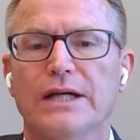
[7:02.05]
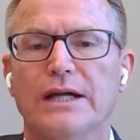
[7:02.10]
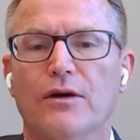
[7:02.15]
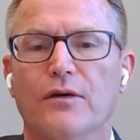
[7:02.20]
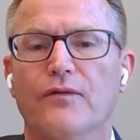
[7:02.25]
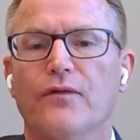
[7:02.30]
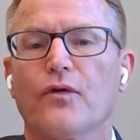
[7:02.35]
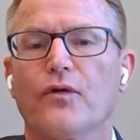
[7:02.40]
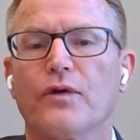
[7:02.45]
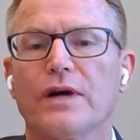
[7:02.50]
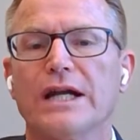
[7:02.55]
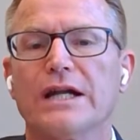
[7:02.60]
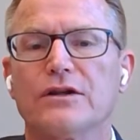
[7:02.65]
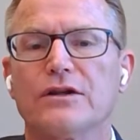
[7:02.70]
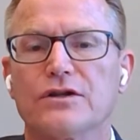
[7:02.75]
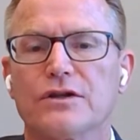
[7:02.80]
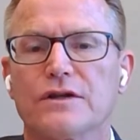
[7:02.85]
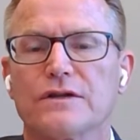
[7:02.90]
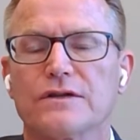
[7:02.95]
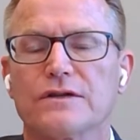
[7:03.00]
3 or 4
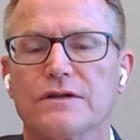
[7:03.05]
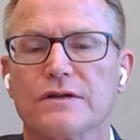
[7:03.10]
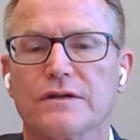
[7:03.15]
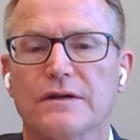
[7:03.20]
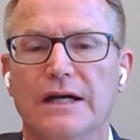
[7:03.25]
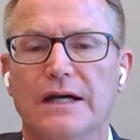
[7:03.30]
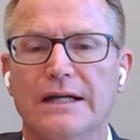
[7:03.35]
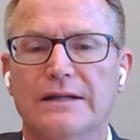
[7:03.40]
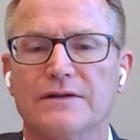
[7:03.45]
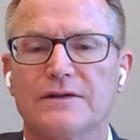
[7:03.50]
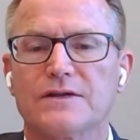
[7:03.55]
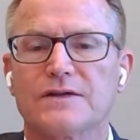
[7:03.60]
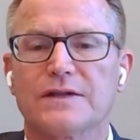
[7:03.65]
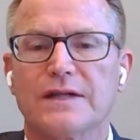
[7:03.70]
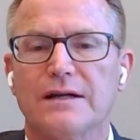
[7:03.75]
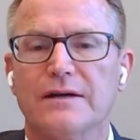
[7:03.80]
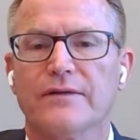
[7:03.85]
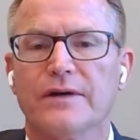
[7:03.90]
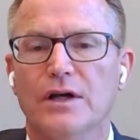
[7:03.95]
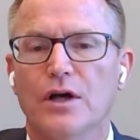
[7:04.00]
inches instead
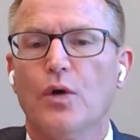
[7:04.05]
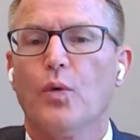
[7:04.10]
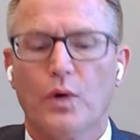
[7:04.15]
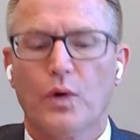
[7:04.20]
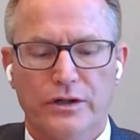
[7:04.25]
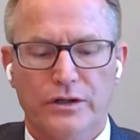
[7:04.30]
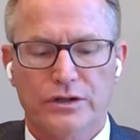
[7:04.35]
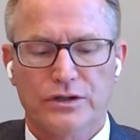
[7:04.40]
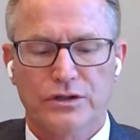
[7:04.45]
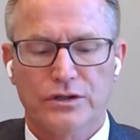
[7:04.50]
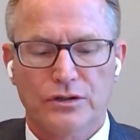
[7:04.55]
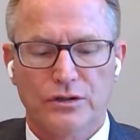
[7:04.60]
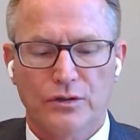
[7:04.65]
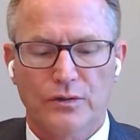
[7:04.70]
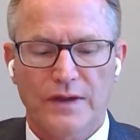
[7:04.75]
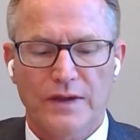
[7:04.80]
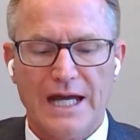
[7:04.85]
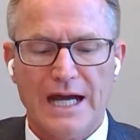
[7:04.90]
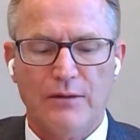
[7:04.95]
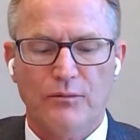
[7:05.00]
of 1 or
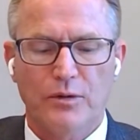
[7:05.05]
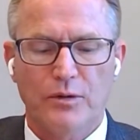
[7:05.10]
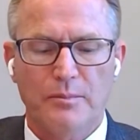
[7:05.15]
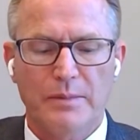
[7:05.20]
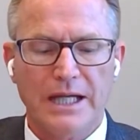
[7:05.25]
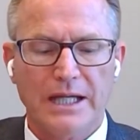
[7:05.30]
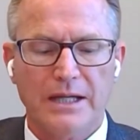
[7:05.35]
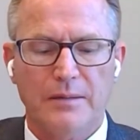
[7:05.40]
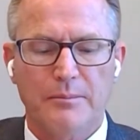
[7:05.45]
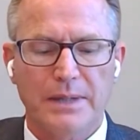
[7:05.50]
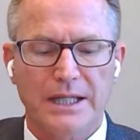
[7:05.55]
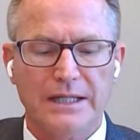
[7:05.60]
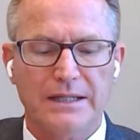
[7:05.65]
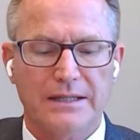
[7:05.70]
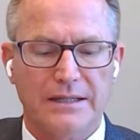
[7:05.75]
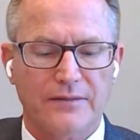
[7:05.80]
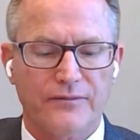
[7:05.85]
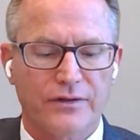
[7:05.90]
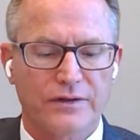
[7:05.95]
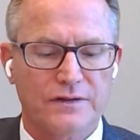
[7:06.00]
2. That will make a big
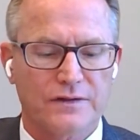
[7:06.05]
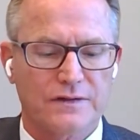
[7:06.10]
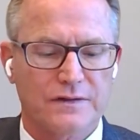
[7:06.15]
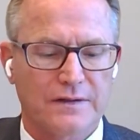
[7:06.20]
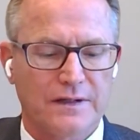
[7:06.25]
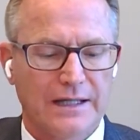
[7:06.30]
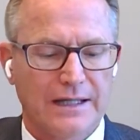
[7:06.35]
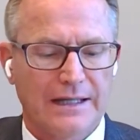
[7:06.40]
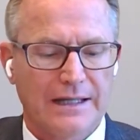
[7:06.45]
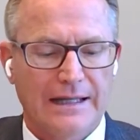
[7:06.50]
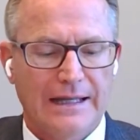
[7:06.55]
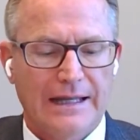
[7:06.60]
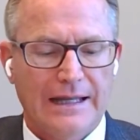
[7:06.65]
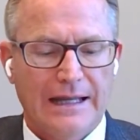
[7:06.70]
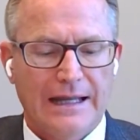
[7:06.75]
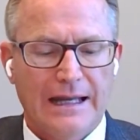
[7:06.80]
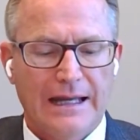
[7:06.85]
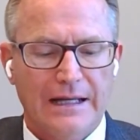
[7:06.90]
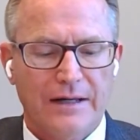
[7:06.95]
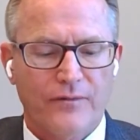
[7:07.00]
difference.
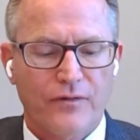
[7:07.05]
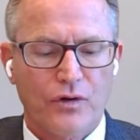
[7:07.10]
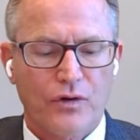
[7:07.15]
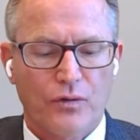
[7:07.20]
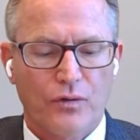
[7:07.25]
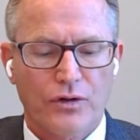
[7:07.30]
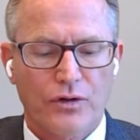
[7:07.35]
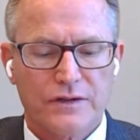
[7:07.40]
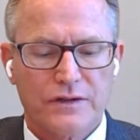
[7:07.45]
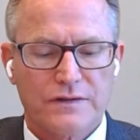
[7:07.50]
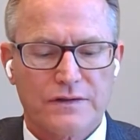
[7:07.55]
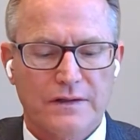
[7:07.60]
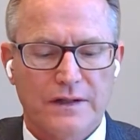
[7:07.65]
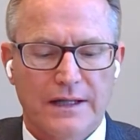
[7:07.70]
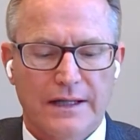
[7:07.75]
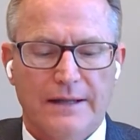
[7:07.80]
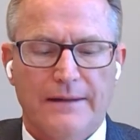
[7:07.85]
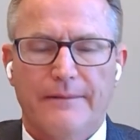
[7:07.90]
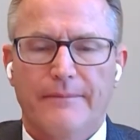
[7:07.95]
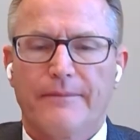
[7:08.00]
And of course,
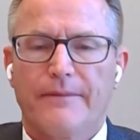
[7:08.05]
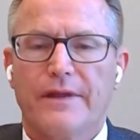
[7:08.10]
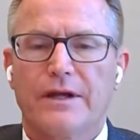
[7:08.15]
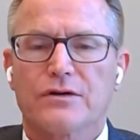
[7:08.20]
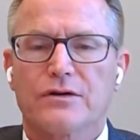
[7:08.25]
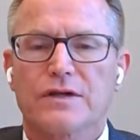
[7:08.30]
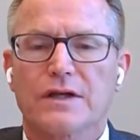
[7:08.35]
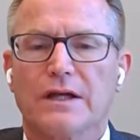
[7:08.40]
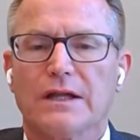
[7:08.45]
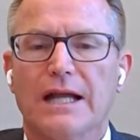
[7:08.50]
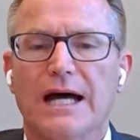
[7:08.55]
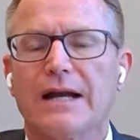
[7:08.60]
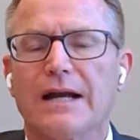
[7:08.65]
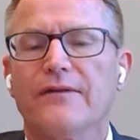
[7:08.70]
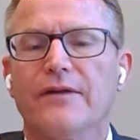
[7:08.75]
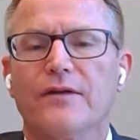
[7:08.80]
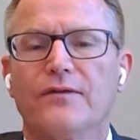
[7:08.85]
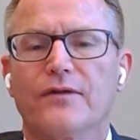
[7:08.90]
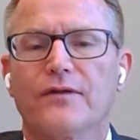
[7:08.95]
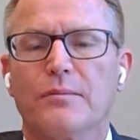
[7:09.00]
there's a lot
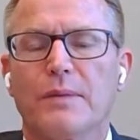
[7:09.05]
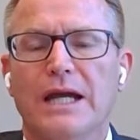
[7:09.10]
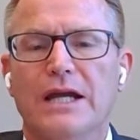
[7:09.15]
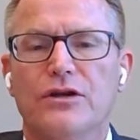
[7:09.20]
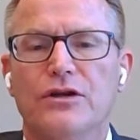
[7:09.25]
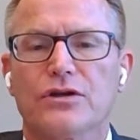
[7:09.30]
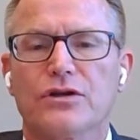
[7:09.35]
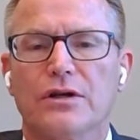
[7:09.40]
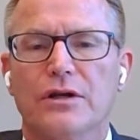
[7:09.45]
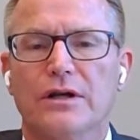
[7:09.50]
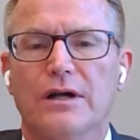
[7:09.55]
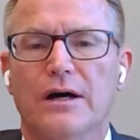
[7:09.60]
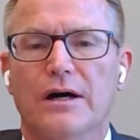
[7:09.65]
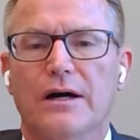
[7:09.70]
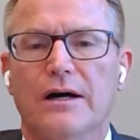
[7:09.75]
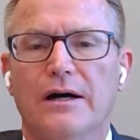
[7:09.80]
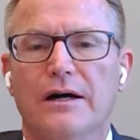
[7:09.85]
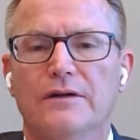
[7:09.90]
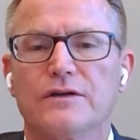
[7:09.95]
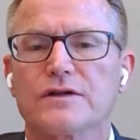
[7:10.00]
of information
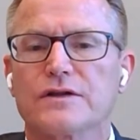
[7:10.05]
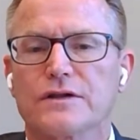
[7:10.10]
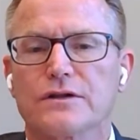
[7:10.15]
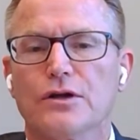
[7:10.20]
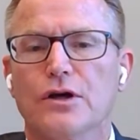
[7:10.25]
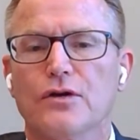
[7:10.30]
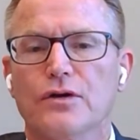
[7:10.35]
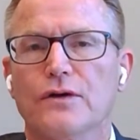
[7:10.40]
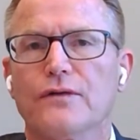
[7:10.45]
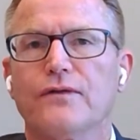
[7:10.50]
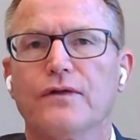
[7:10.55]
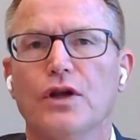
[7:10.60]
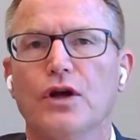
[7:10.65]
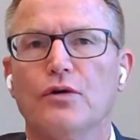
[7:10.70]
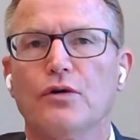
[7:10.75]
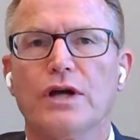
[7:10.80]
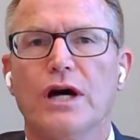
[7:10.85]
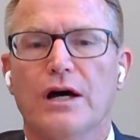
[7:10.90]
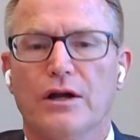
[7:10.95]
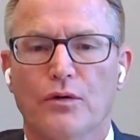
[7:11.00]
on
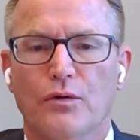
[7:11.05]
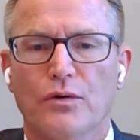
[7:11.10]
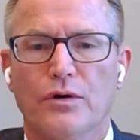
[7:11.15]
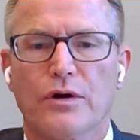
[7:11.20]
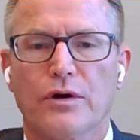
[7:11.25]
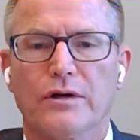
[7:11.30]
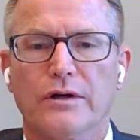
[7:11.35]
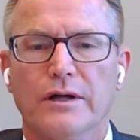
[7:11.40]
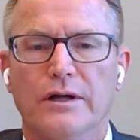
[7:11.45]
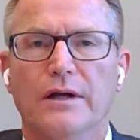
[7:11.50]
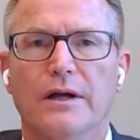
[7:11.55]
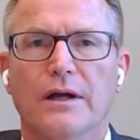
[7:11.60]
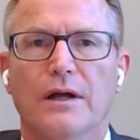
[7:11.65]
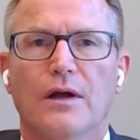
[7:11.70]
slowtheflow.org